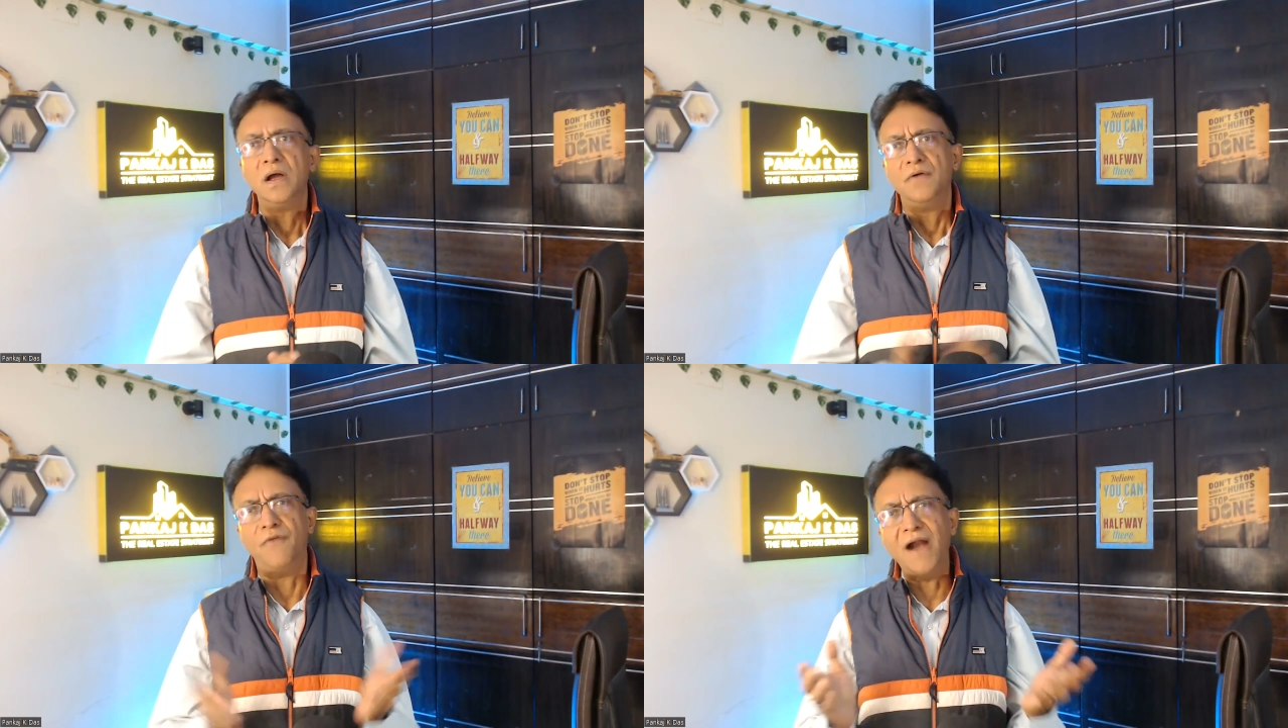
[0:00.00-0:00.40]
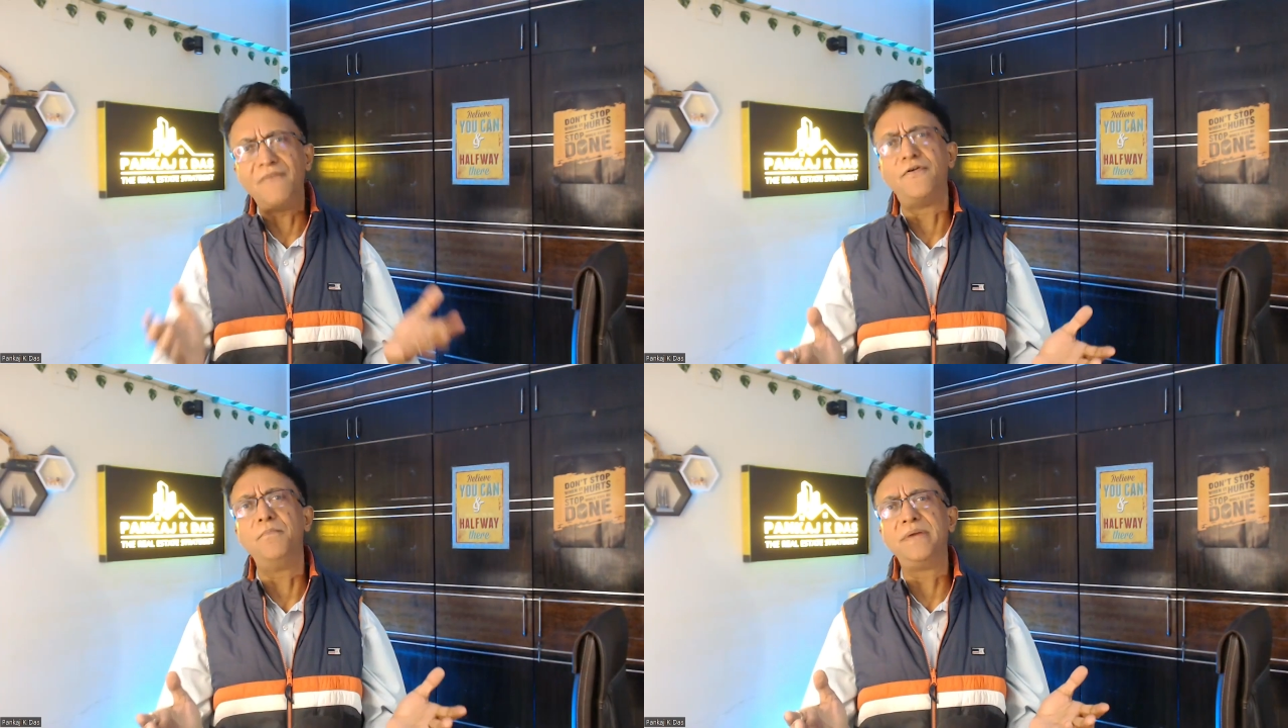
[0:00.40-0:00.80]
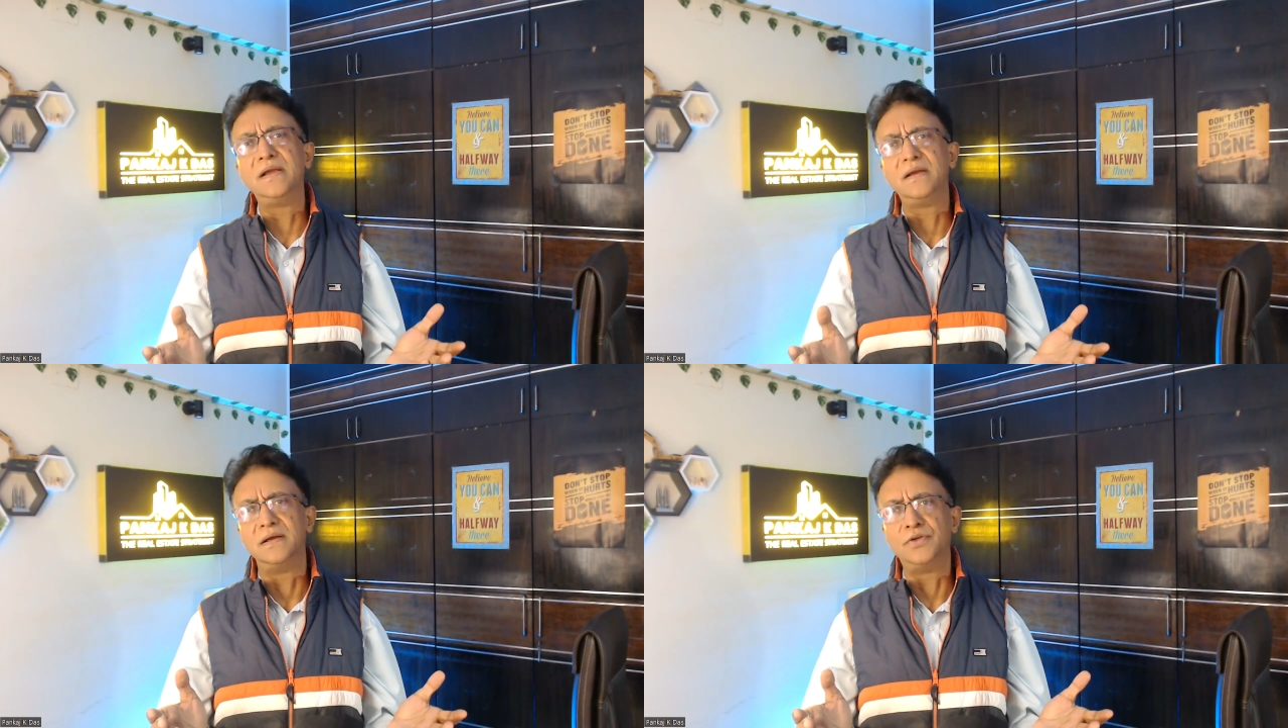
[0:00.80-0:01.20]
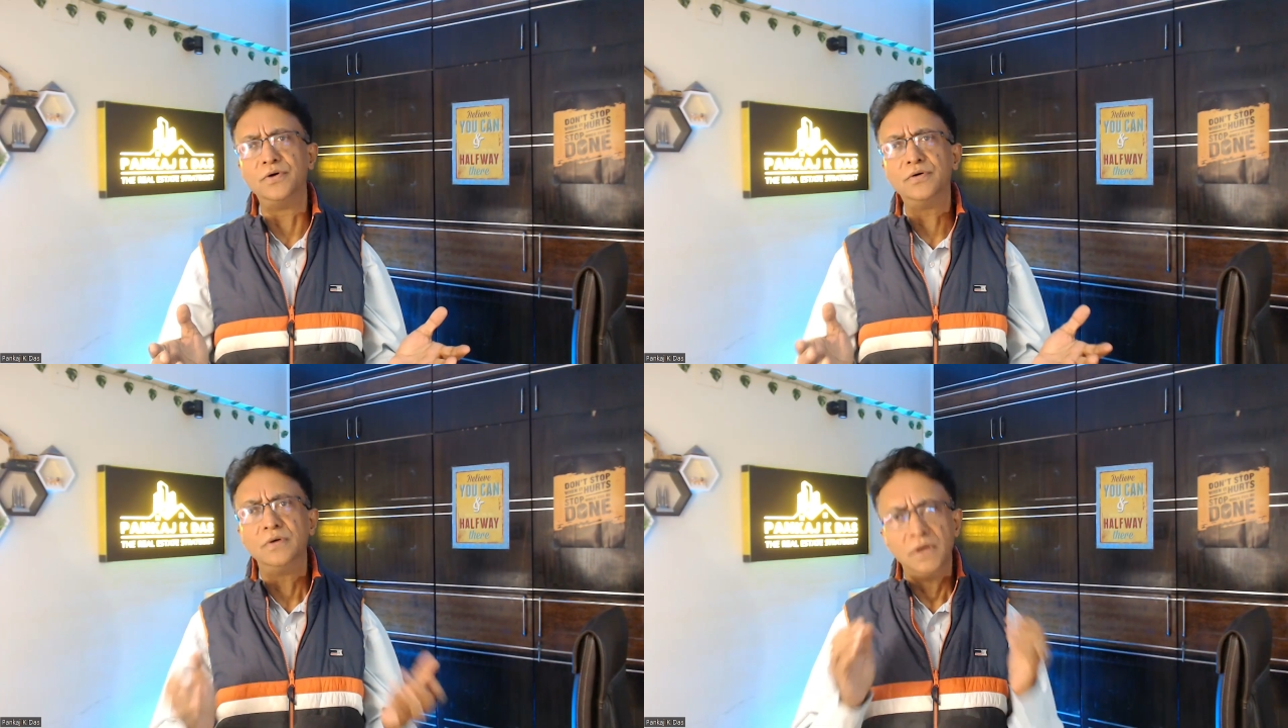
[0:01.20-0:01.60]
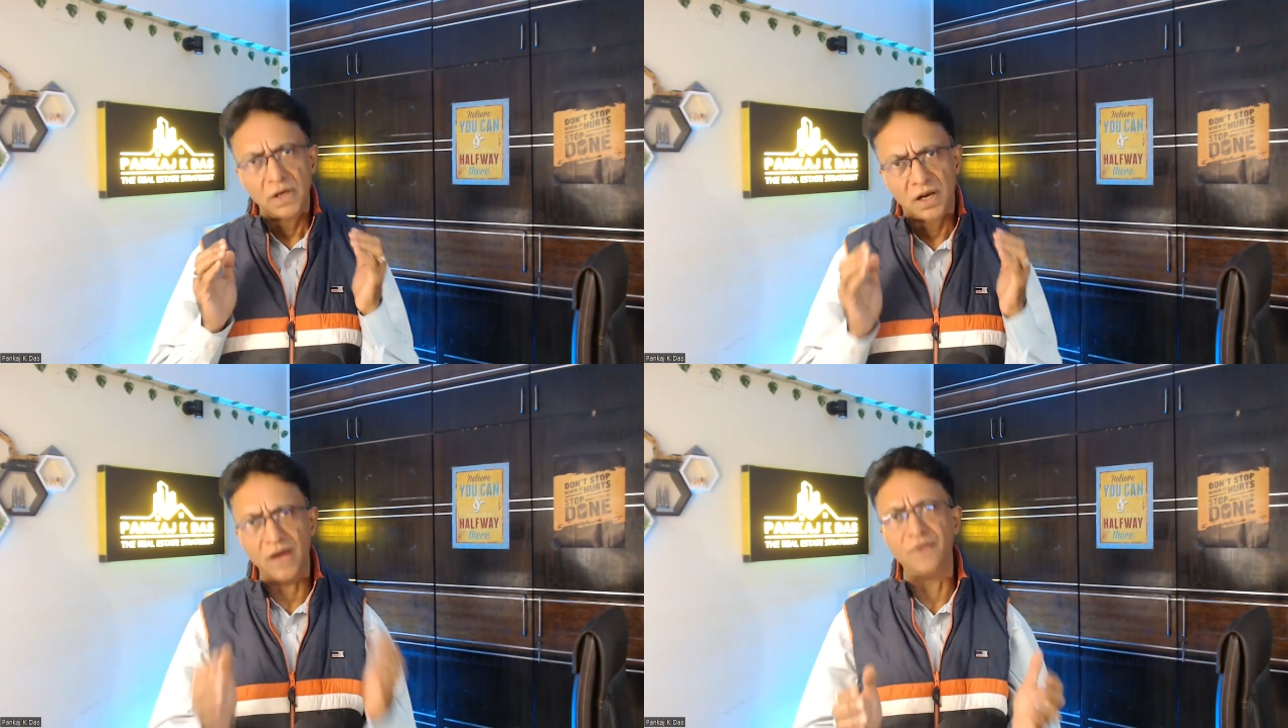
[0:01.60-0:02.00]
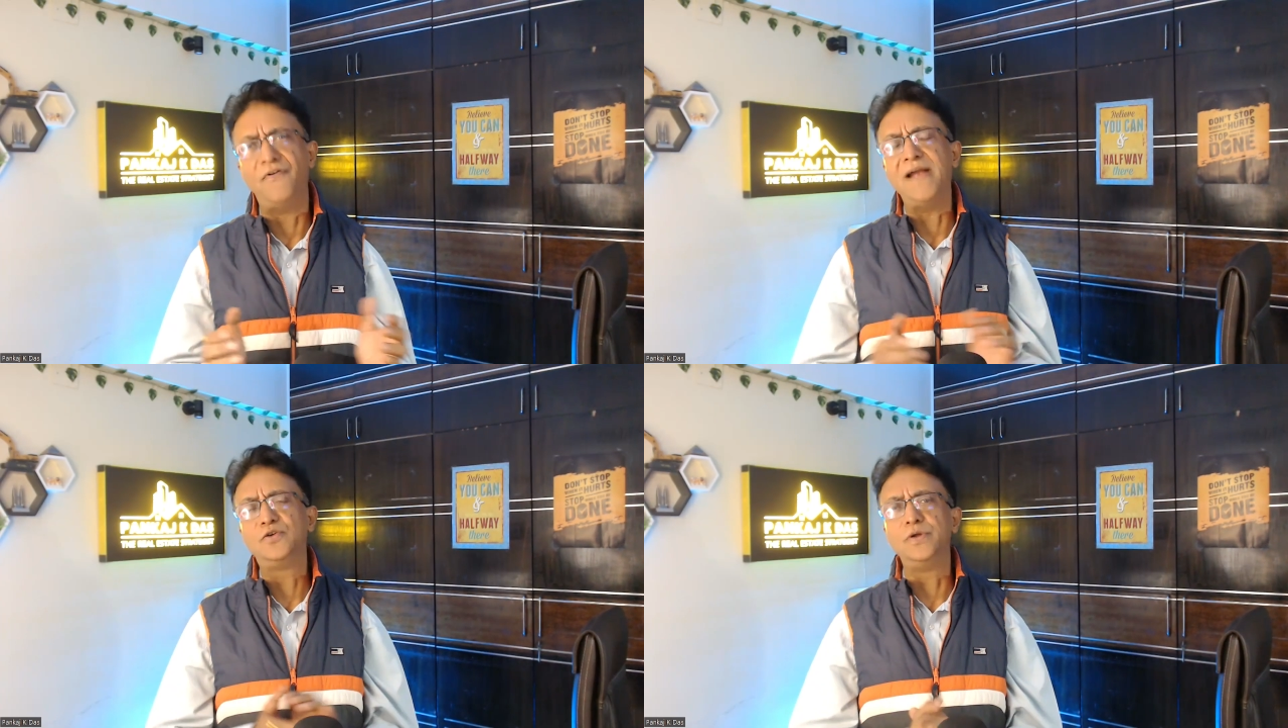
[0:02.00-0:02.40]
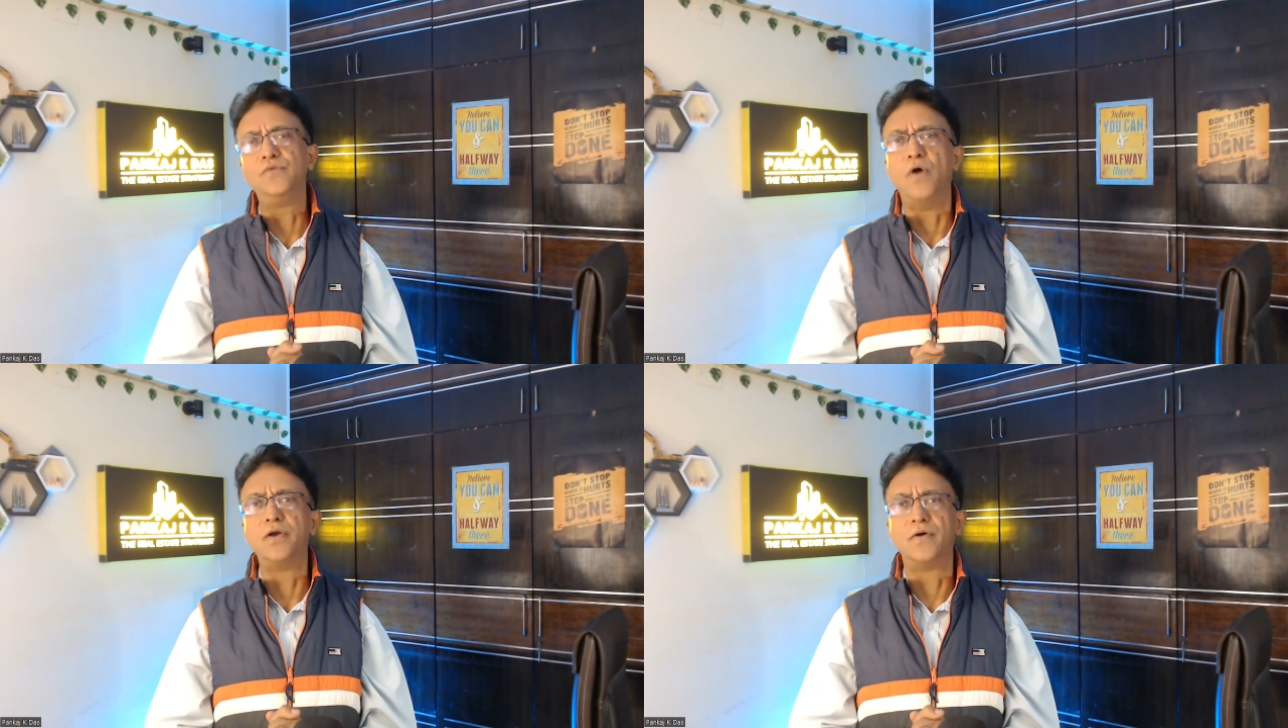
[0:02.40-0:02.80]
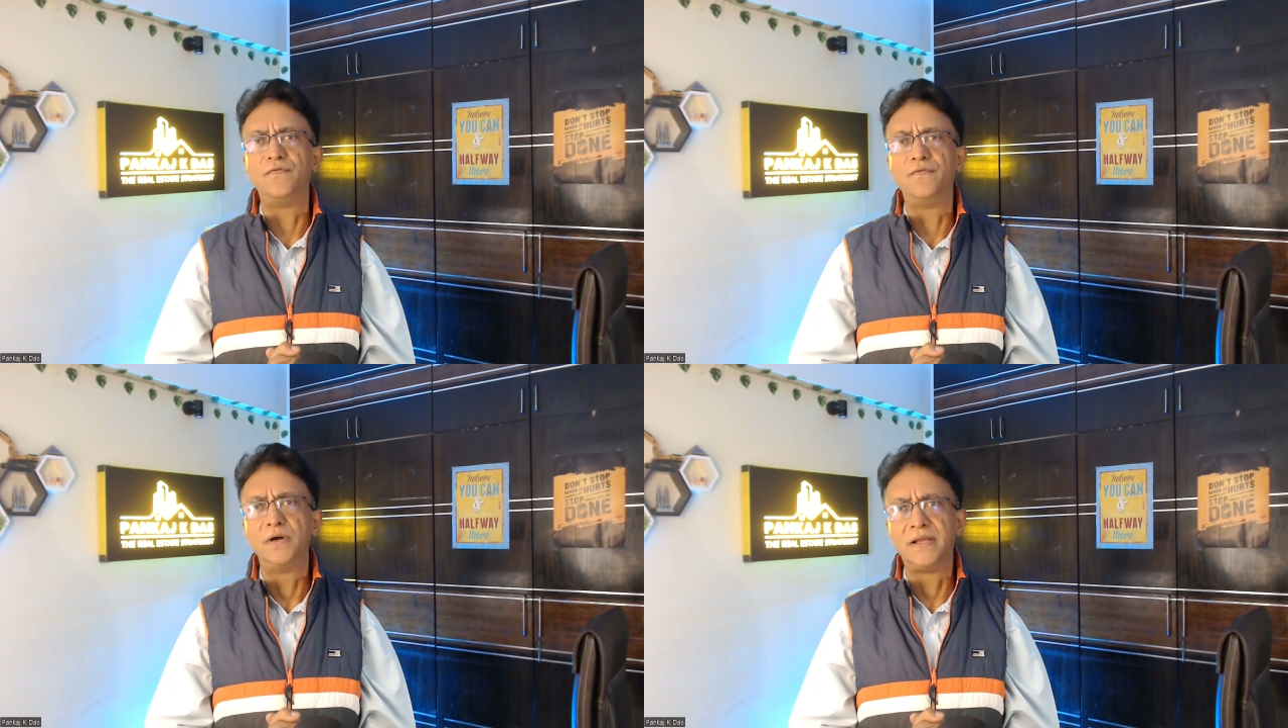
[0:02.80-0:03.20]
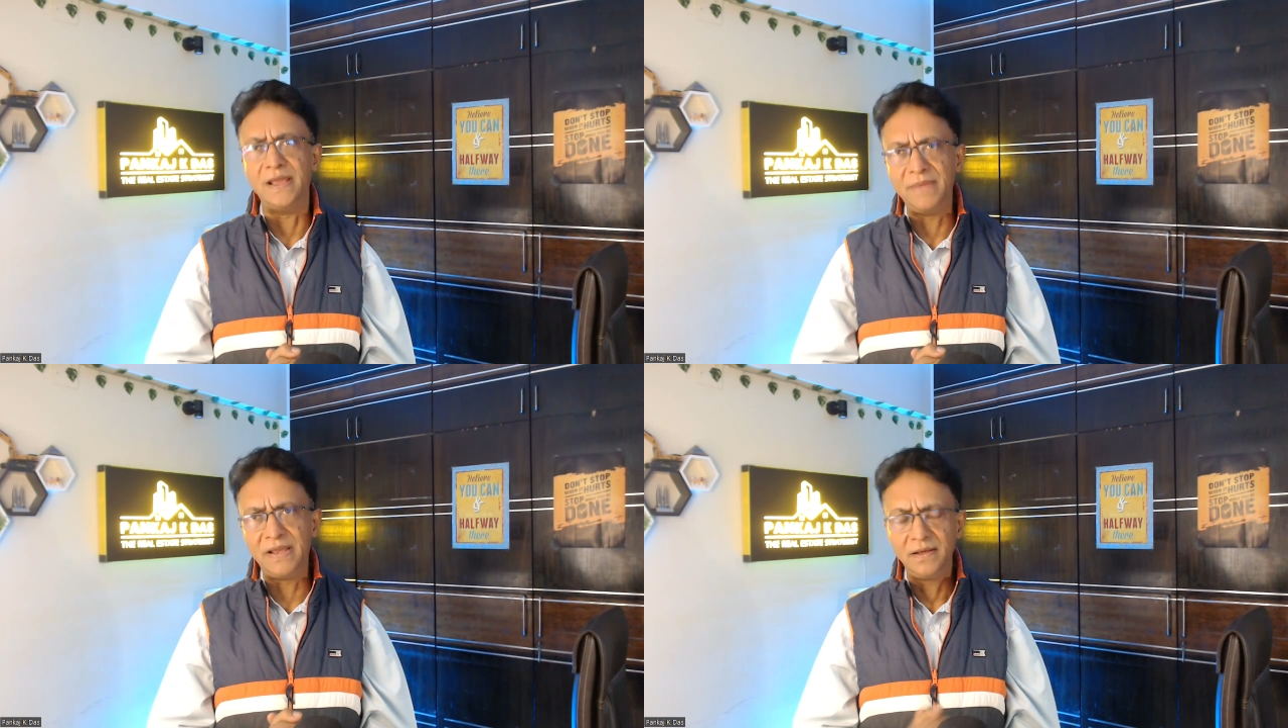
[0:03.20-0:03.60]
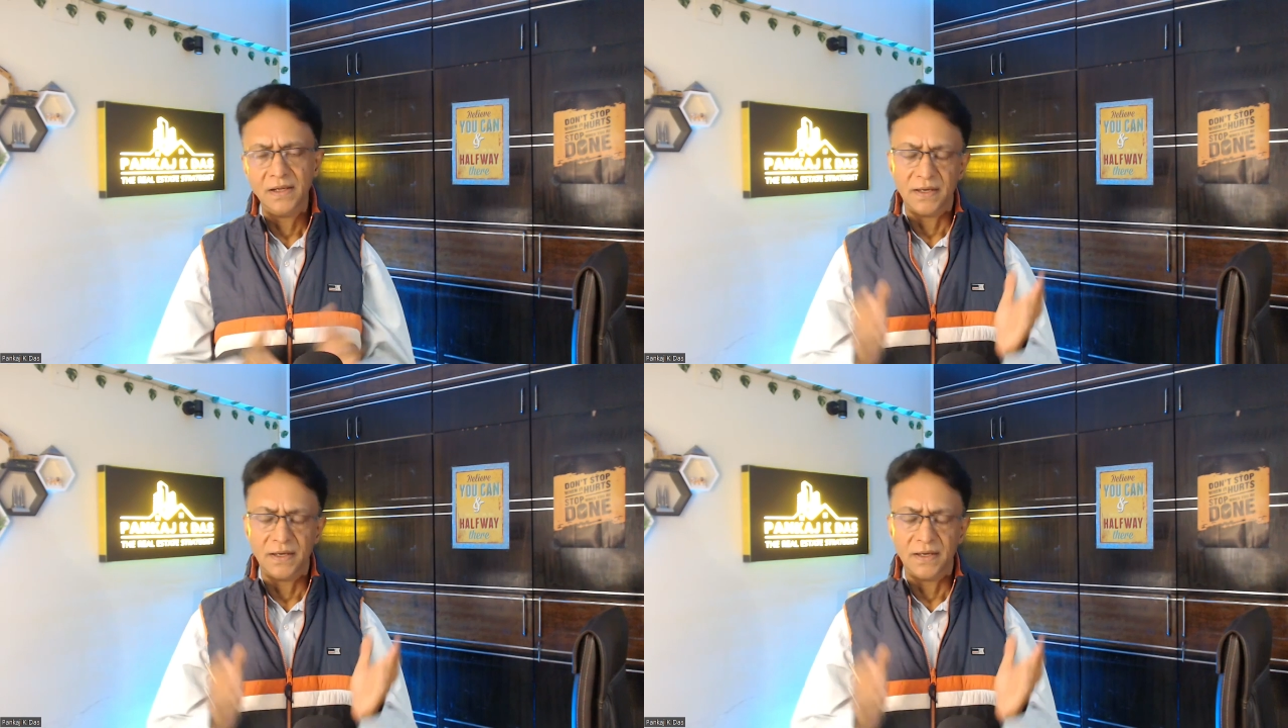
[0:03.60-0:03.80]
Far from being, confined to the world of gaming,